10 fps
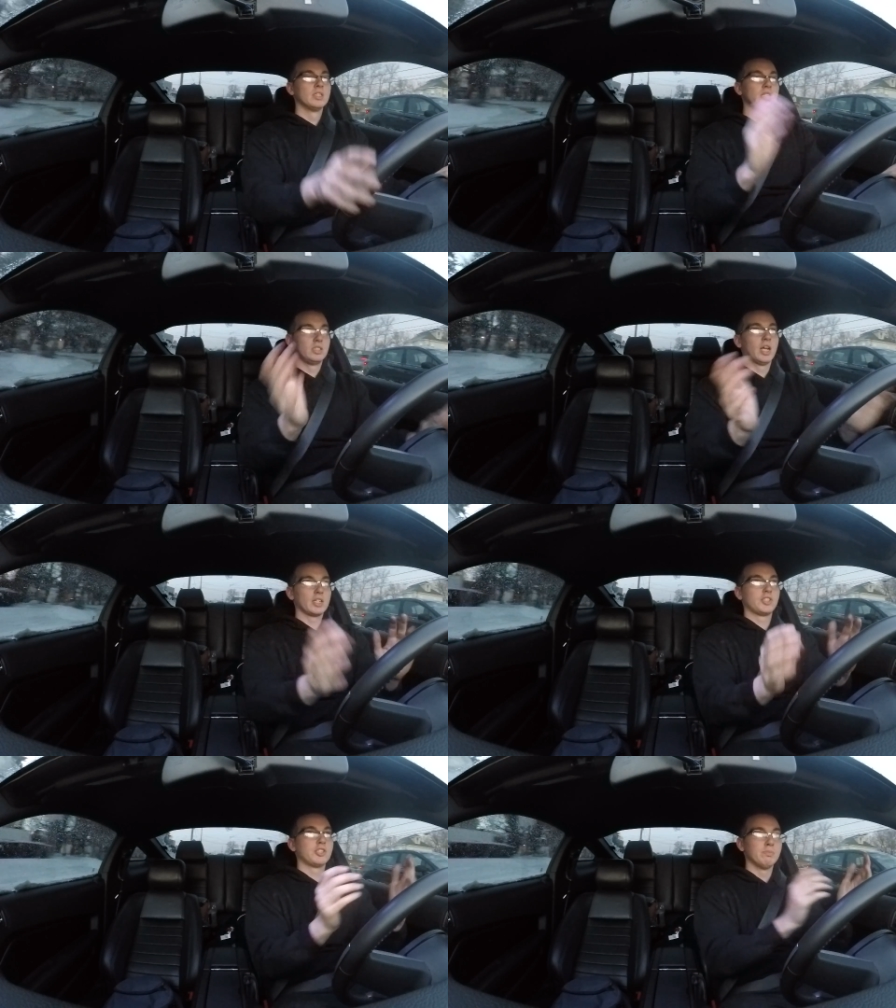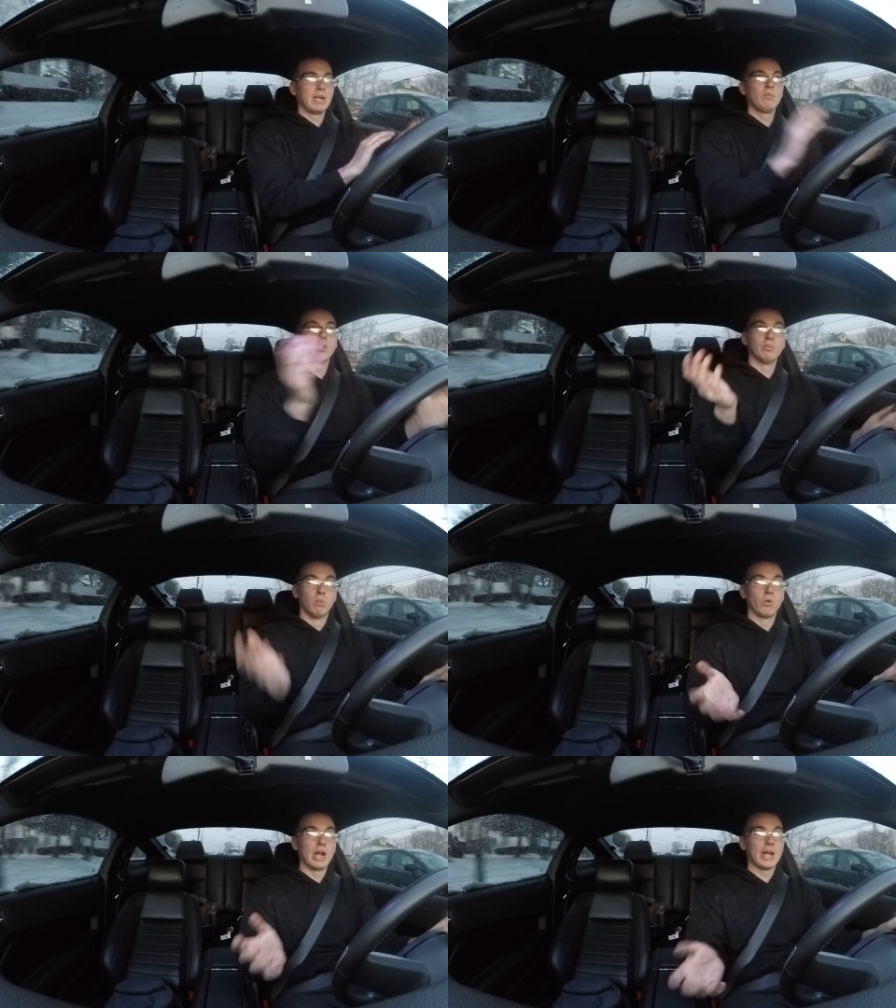Synthetic's just made with
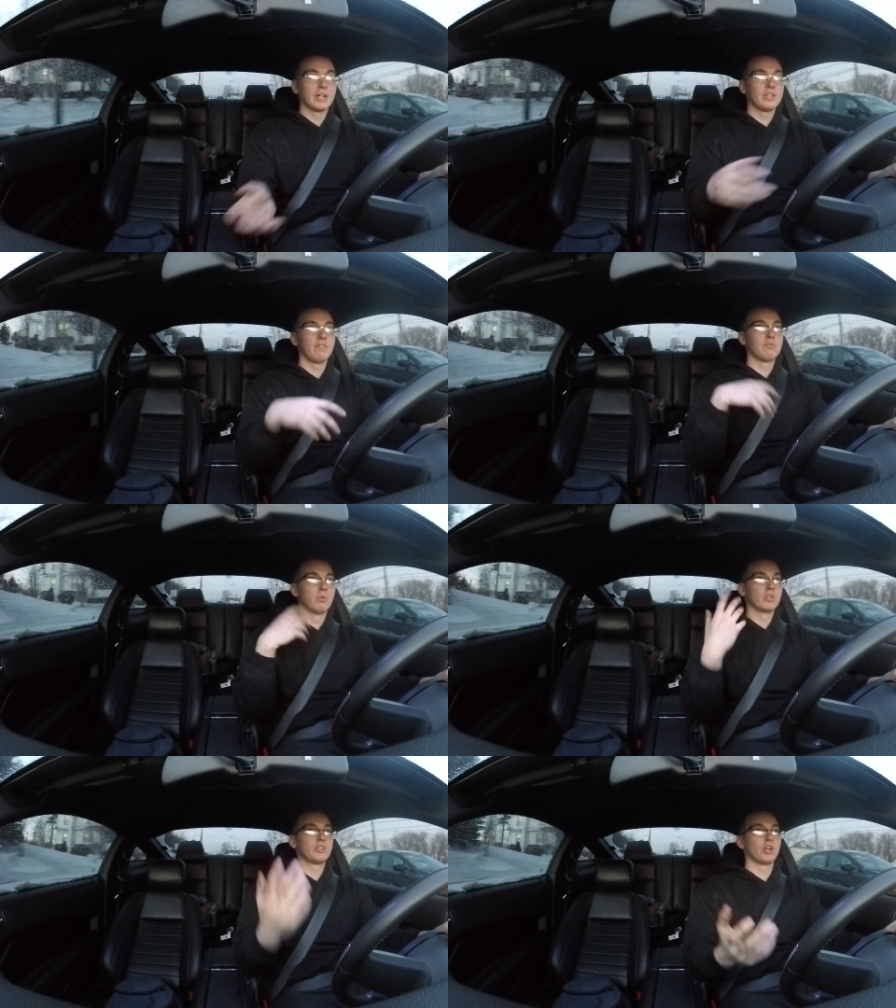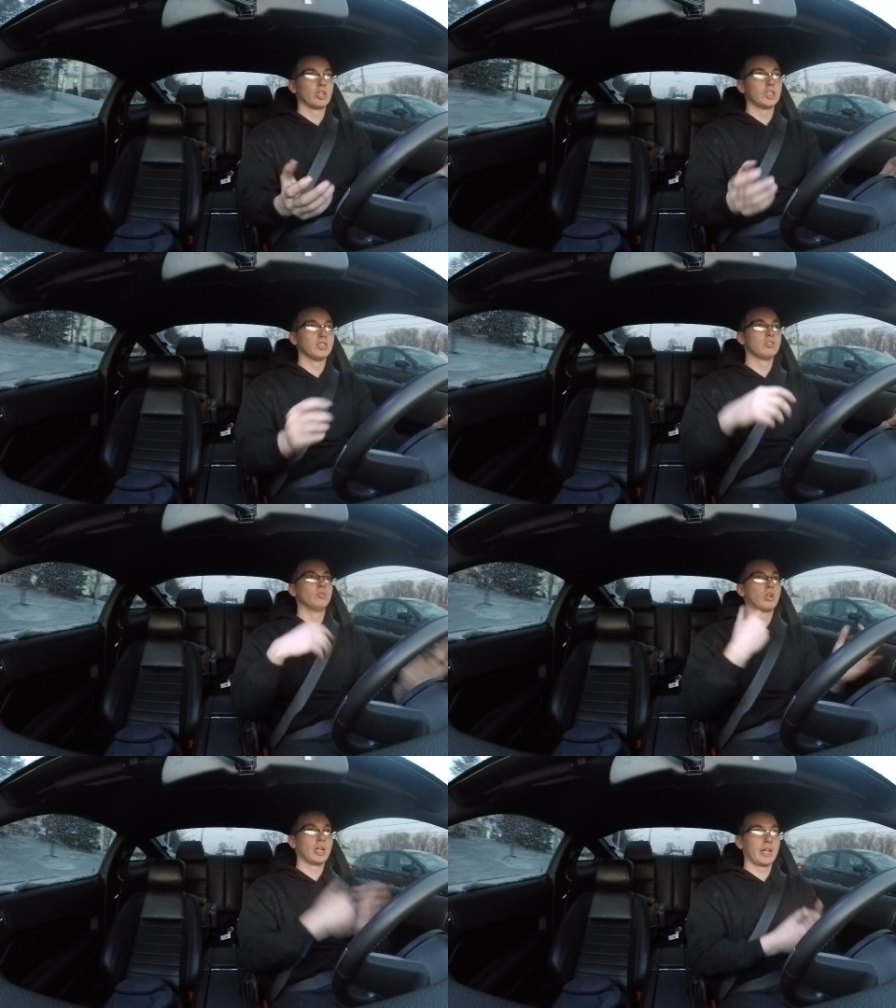more additives, more detergents
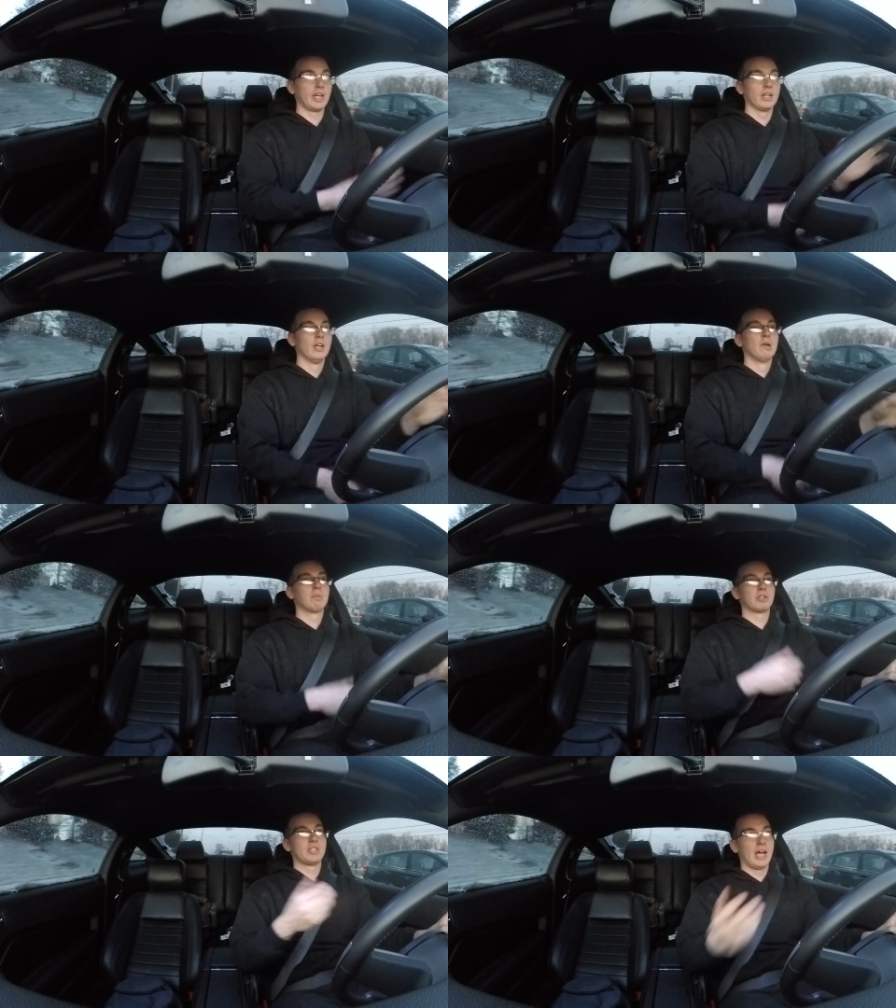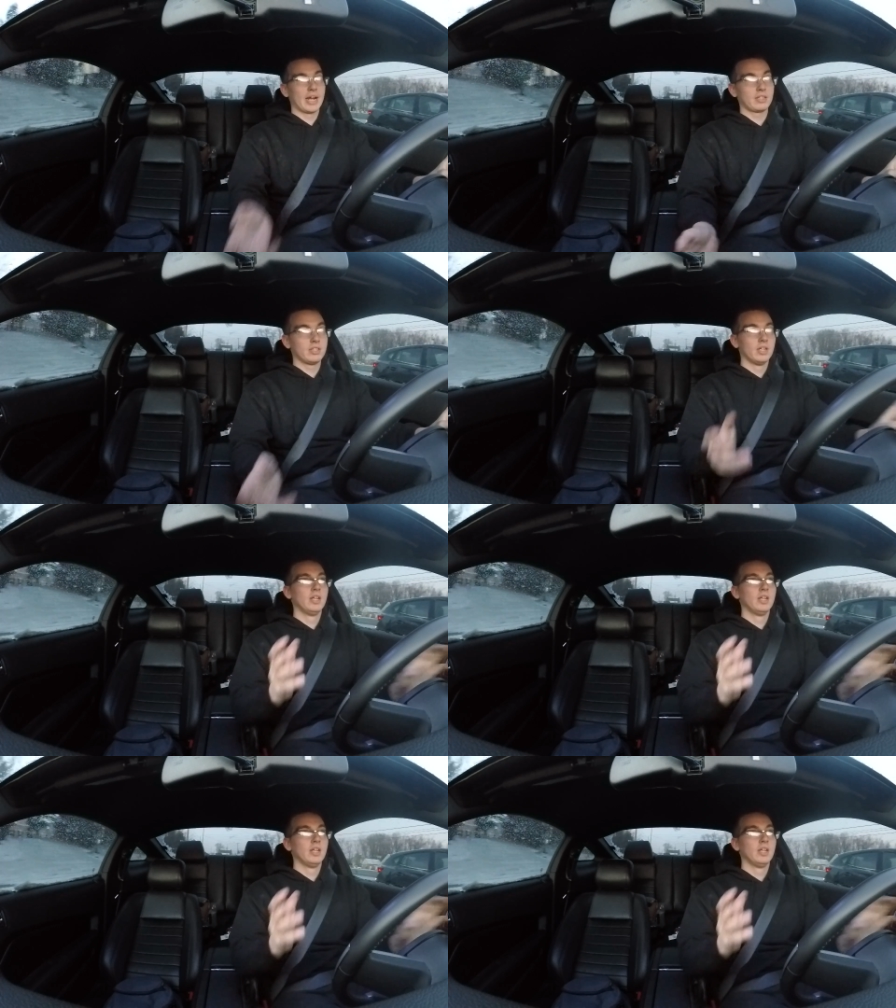to clean, protect,